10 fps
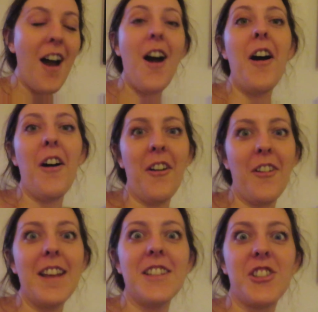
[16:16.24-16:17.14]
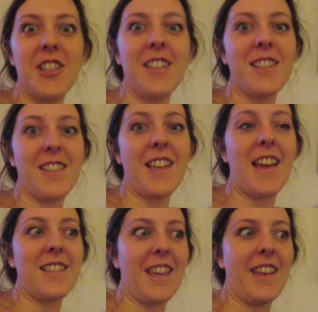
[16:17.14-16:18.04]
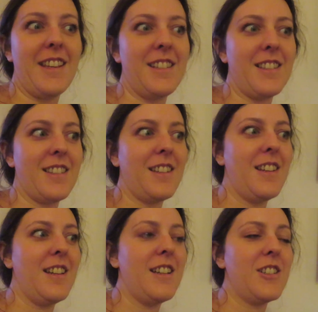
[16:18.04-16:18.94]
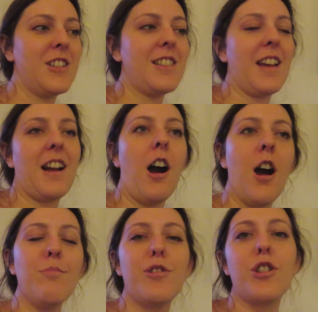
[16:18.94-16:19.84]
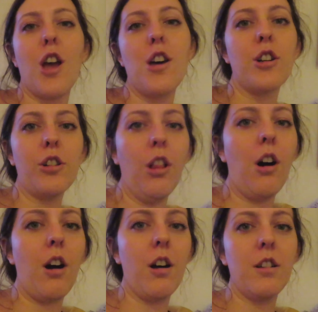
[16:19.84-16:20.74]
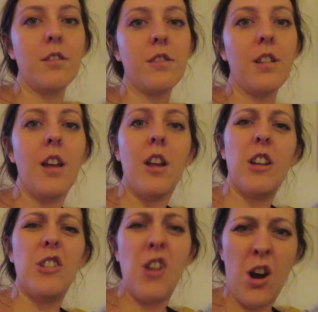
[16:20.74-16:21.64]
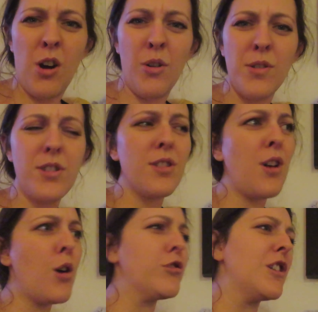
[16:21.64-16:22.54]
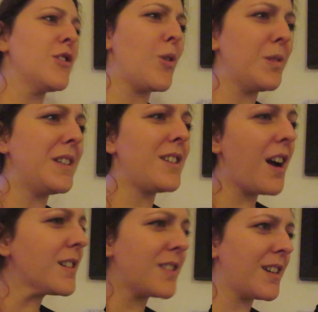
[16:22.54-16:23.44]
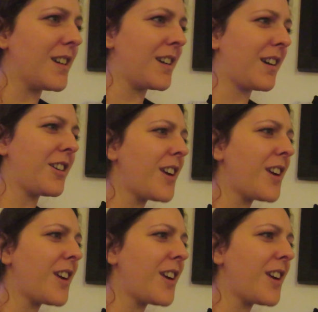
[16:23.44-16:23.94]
Oh, and she says that she's like, I'm Santa Claus. No, you're the ocean's only doctor. You're